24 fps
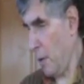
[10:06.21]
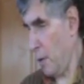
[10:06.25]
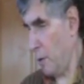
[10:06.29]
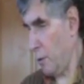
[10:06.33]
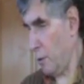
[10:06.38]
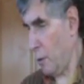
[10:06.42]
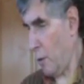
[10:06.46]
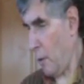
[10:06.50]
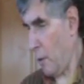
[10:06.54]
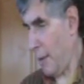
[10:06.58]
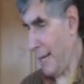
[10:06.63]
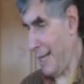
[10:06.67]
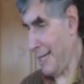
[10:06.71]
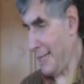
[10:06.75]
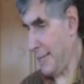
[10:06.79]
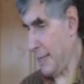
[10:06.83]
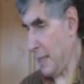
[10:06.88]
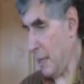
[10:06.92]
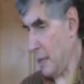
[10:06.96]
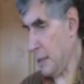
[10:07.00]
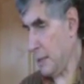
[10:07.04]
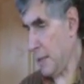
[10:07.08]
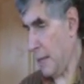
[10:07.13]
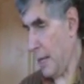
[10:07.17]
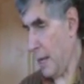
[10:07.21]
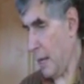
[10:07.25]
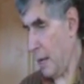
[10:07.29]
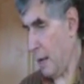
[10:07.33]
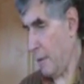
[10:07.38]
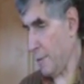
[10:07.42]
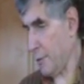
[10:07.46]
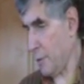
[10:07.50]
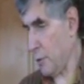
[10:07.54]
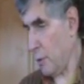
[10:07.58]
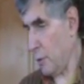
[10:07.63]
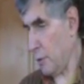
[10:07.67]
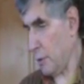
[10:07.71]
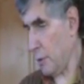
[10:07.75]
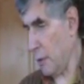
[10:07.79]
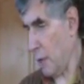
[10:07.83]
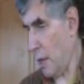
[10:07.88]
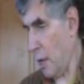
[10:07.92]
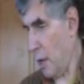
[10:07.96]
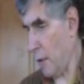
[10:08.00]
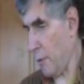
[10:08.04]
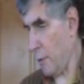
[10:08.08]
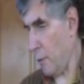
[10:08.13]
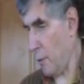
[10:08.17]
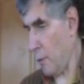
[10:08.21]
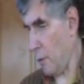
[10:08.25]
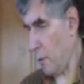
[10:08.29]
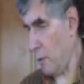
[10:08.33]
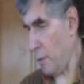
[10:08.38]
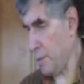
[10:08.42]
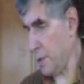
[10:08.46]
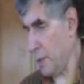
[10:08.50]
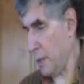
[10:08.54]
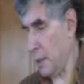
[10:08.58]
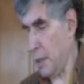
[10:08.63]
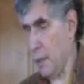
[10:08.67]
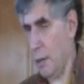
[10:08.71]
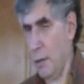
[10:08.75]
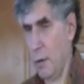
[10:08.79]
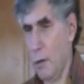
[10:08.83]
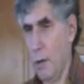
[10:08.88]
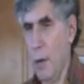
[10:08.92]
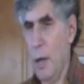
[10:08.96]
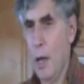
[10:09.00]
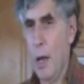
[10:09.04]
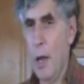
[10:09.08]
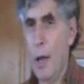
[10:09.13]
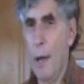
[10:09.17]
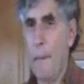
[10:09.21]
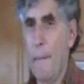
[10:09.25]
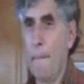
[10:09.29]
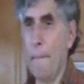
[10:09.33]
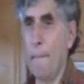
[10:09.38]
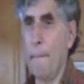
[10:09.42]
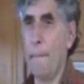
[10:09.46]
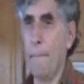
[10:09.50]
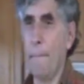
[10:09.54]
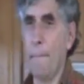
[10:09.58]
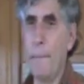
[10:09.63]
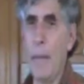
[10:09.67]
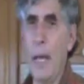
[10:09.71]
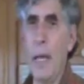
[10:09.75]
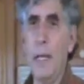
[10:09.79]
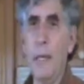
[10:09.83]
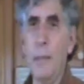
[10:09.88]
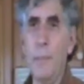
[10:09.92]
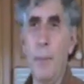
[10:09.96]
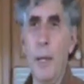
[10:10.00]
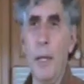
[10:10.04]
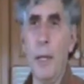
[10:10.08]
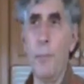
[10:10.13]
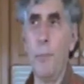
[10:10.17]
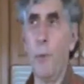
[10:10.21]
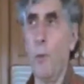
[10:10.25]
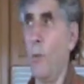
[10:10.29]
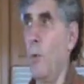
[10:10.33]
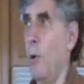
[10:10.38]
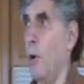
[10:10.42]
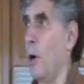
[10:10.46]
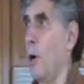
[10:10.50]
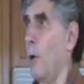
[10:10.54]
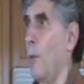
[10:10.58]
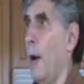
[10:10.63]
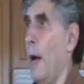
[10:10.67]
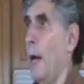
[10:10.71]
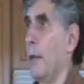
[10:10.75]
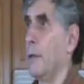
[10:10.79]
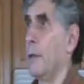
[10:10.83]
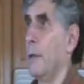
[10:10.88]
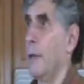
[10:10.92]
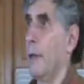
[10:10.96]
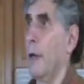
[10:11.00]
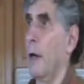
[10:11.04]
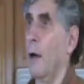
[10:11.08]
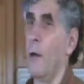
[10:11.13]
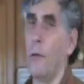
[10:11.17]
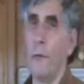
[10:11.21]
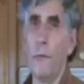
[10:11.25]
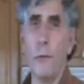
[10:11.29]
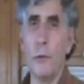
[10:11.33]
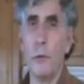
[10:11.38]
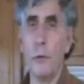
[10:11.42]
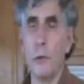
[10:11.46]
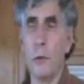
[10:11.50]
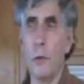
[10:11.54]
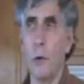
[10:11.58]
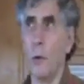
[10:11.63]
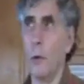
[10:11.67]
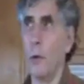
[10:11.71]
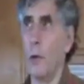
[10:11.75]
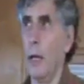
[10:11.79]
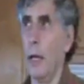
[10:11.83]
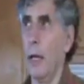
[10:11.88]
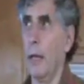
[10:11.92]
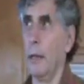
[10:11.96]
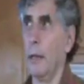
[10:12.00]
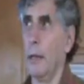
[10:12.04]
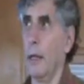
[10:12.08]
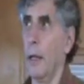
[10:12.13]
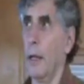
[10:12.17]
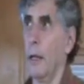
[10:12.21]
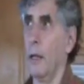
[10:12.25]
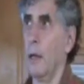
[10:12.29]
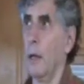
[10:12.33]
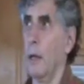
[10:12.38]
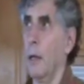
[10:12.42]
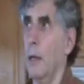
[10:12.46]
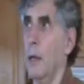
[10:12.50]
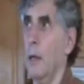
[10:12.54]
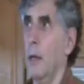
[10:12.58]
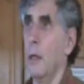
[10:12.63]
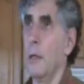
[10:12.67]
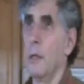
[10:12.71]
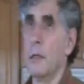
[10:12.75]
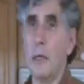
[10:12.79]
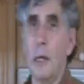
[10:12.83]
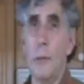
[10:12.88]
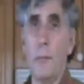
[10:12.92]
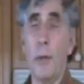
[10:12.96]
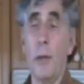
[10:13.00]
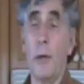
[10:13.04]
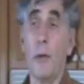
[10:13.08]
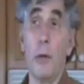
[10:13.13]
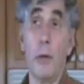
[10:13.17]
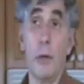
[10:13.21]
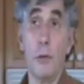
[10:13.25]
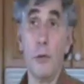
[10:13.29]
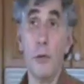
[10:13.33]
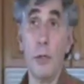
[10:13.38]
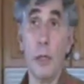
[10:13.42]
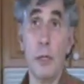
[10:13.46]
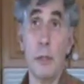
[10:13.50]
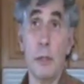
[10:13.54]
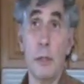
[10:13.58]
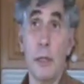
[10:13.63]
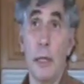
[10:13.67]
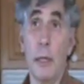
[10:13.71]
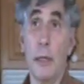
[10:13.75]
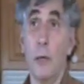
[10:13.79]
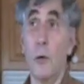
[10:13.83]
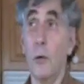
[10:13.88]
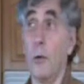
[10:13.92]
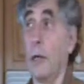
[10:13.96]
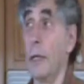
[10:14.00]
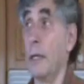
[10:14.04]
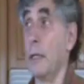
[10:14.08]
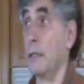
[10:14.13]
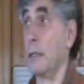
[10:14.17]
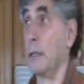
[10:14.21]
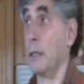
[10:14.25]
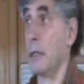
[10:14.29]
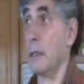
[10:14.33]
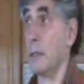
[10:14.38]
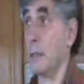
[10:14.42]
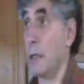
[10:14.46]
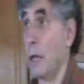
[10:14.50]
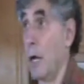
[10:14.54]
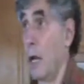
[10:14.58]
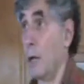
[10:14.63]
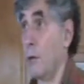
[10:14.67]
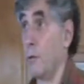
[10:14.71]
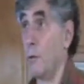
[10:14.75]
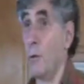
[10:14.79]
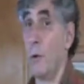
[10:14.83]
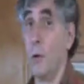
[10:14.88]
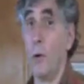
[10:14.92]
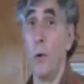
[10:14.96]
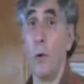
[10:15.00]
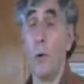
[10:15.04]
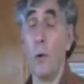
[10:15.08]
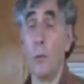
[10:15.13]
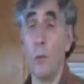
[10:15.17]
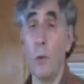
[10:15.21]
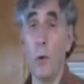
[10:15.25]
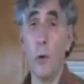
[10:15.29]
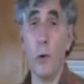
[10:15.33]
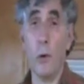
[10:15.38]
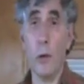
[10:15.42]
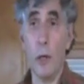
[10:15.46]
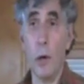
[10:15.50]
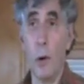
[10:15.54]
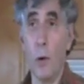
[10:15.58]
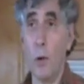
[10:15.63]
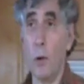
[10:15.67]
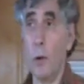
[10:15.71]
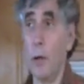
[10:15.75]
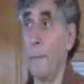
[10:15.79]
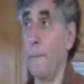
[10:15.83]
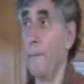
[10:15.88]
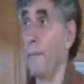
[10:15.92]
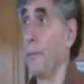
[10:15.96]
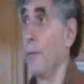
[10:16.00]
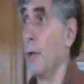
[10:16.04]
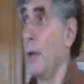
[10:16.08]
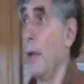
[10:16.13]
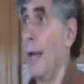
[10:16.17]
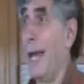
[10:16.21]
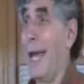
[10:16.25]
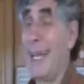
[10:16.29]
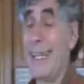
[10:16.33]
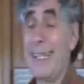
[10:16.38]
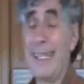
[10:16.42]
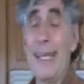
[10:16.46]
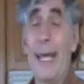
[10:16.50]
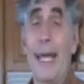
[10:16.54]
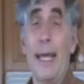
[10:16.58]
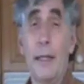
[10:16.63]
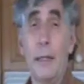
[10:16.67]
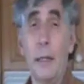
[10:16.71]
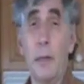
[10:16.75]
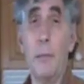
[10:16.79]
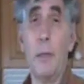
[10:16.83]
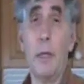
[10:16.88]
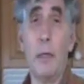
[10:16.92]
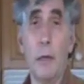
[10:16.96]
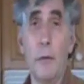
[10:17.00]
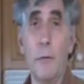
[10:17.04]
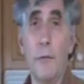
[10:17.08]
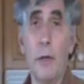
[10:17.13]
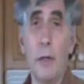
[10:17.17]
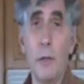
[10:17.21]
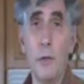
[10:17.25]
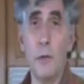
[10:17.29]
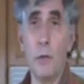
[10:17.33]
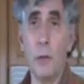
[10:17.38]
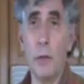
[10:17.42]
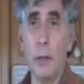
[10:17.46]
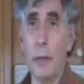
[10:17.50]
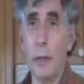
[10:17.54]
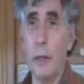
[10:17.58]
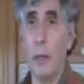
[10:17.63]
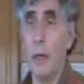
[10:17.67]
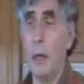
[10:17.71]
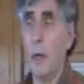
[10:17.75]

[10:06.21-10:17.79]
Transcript: So it does have certain other herbs in here. Many people will go out to the health food store and get Siberian ginseng or get Schisandra or rhodiola and take them individually.